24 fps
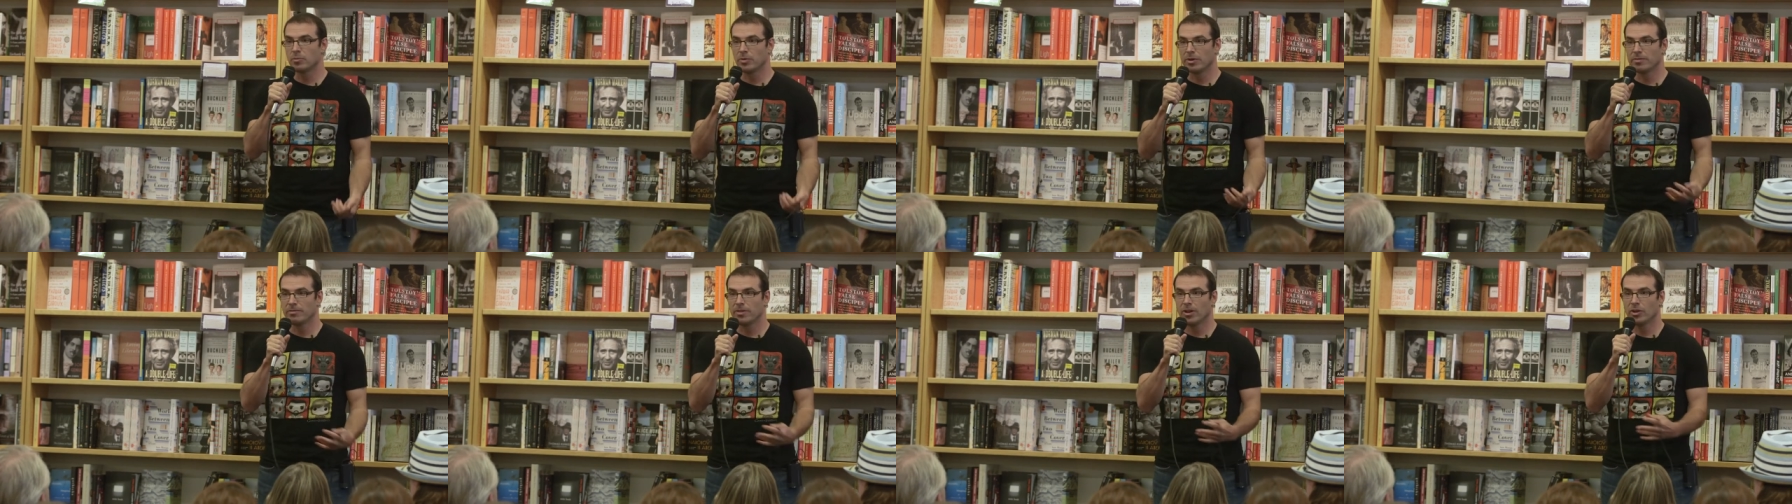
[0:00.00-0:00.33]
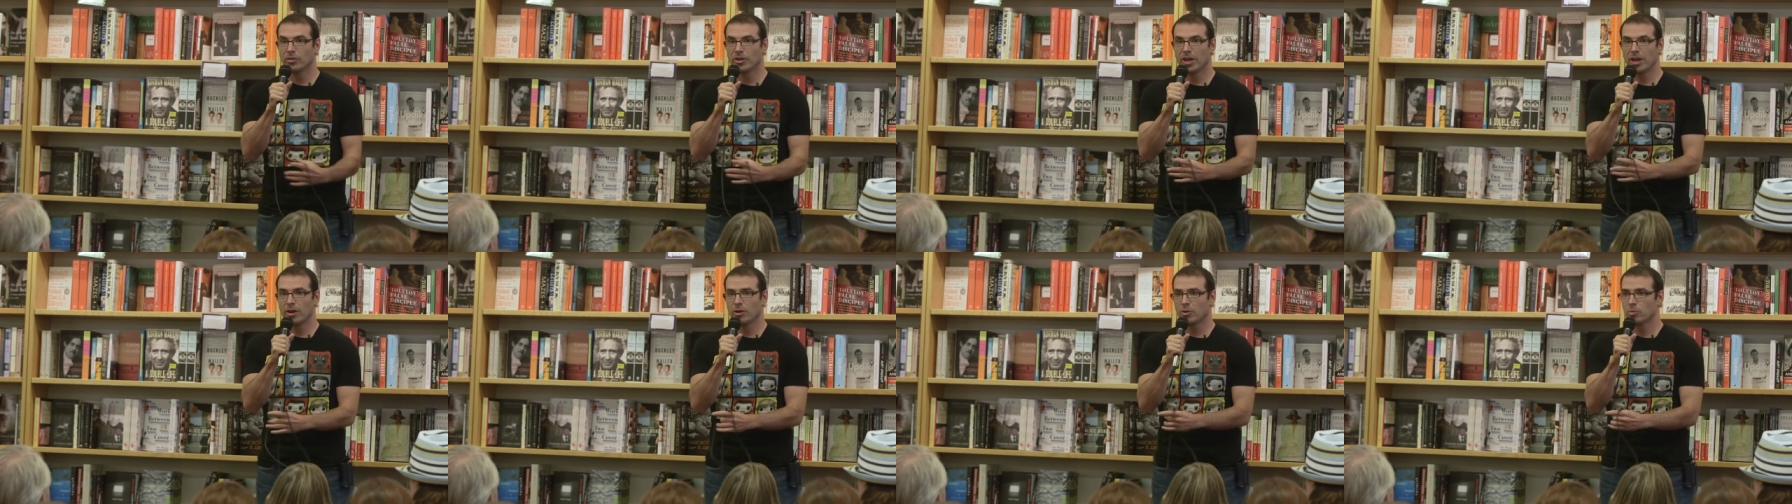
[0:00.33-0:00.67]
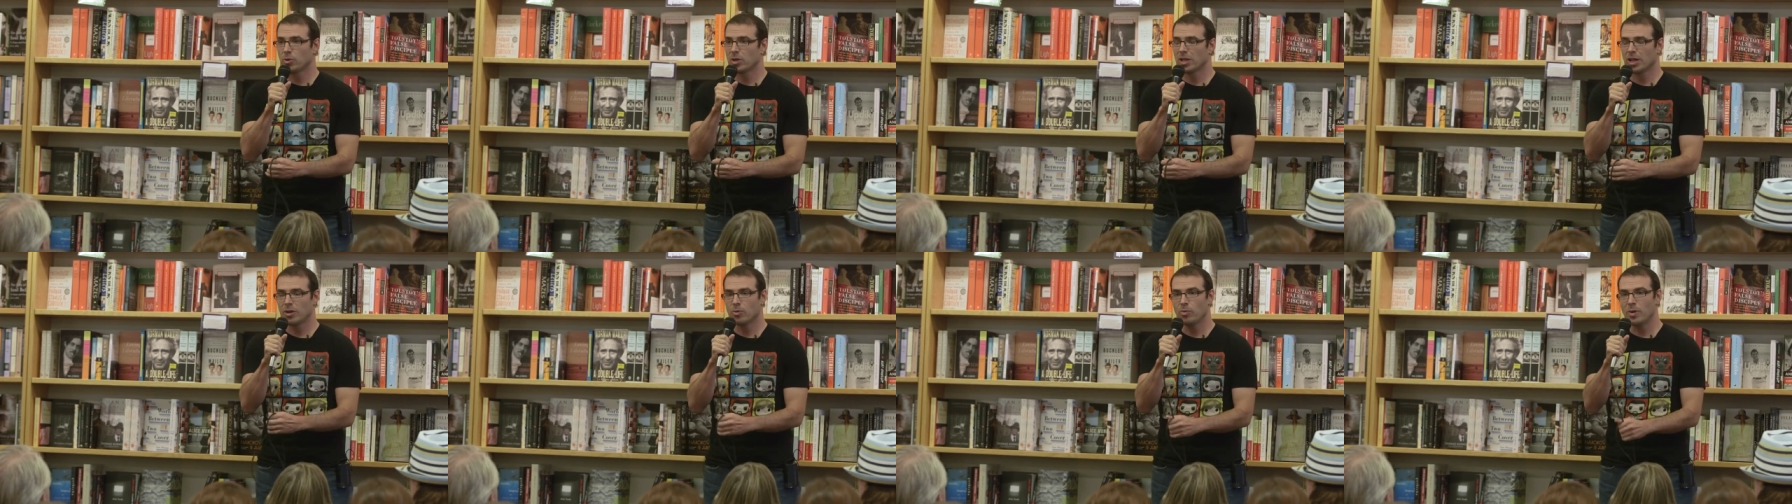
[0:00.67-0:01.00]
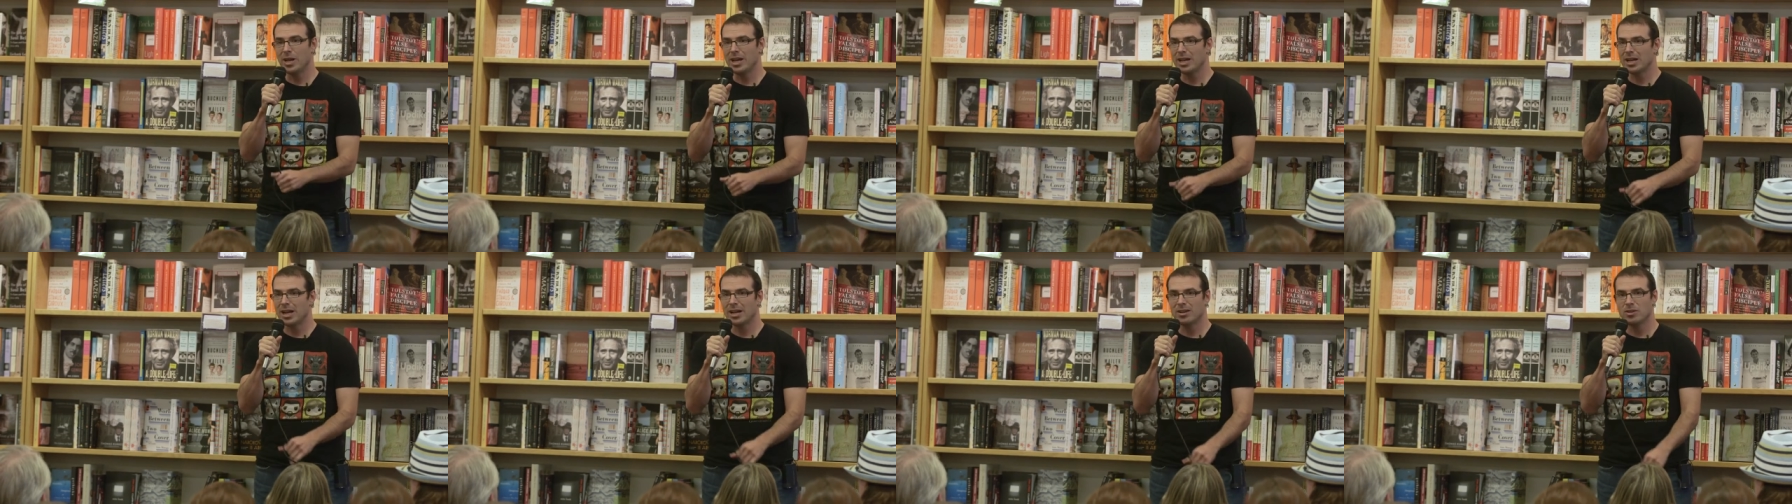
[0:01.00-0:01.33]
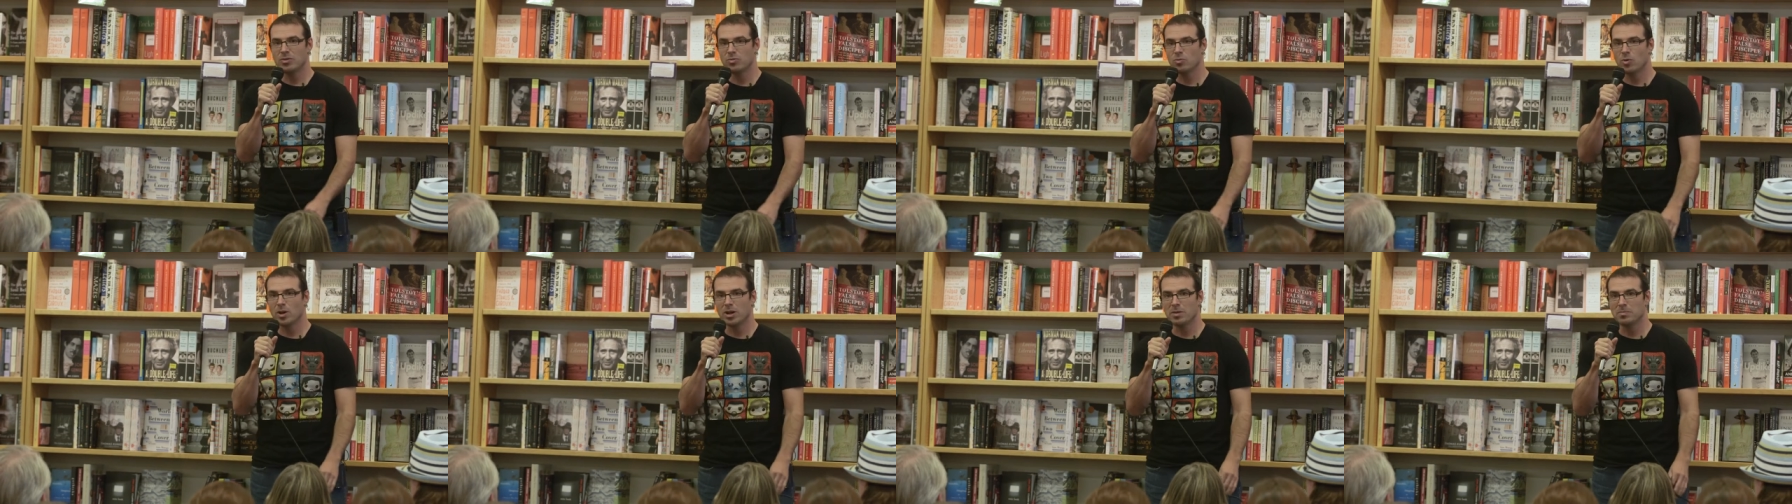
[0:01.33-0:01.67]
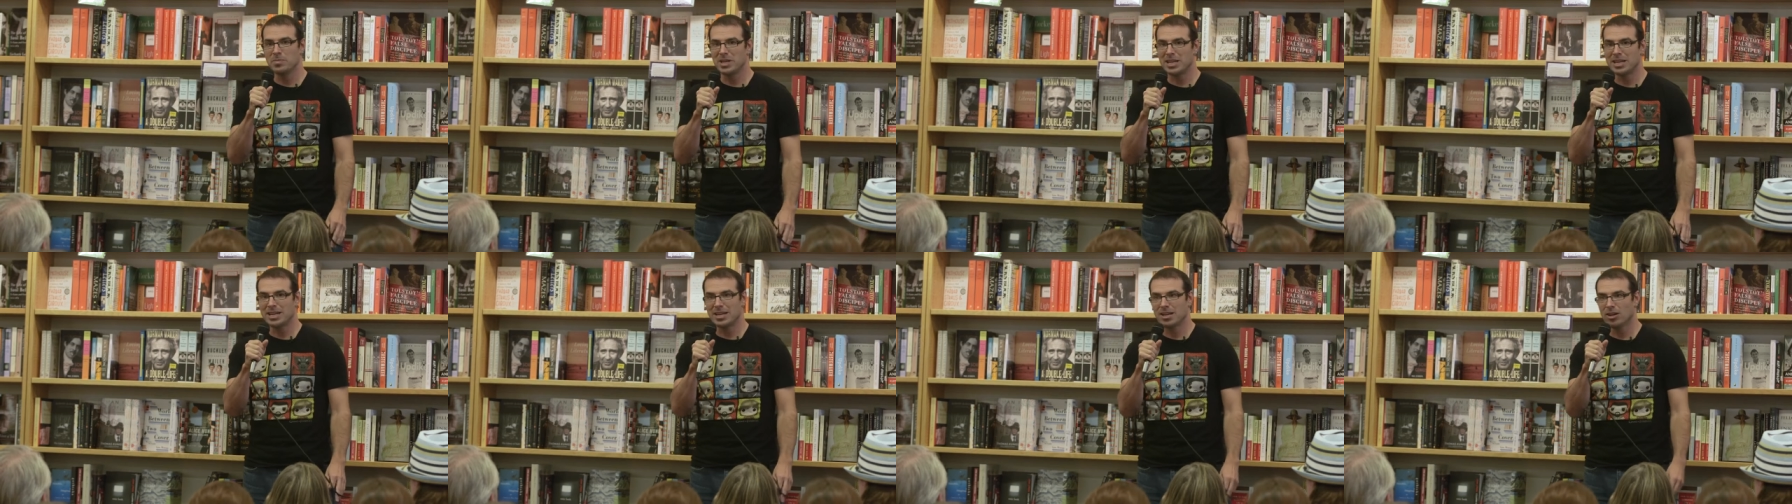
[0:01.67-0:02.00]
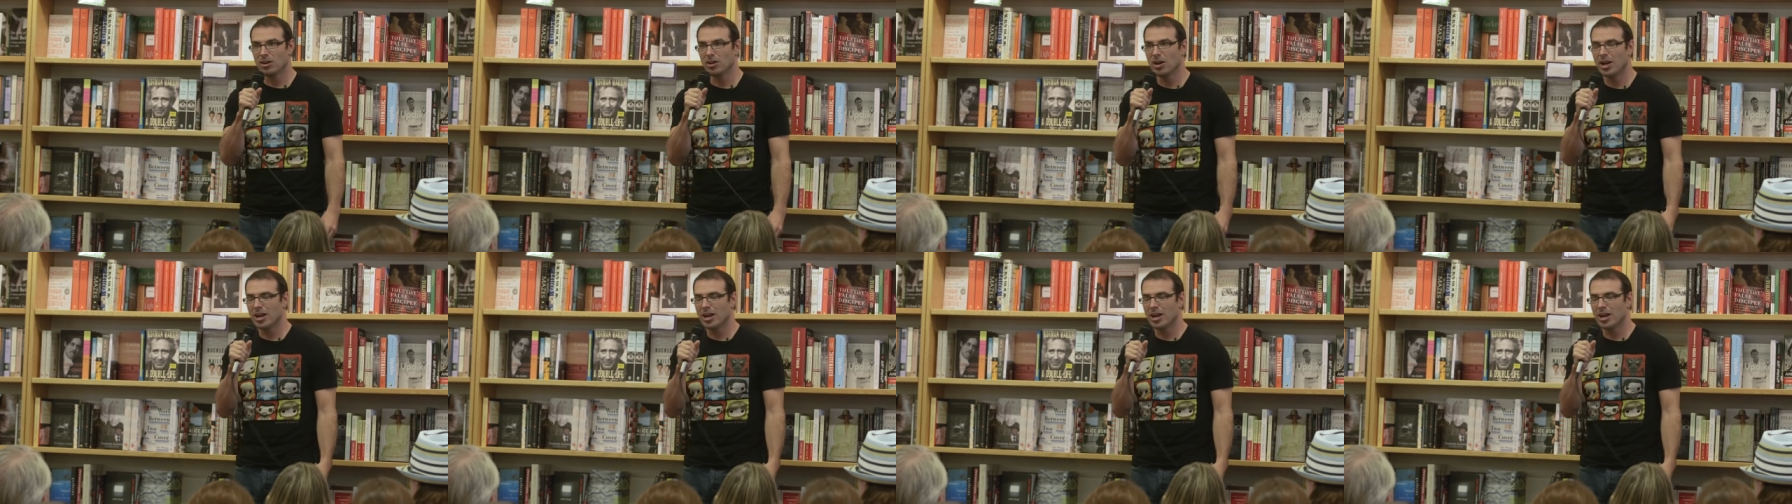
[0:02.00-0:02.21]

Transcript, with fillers: we fell down, and we're like, wait, I didn't want to be here.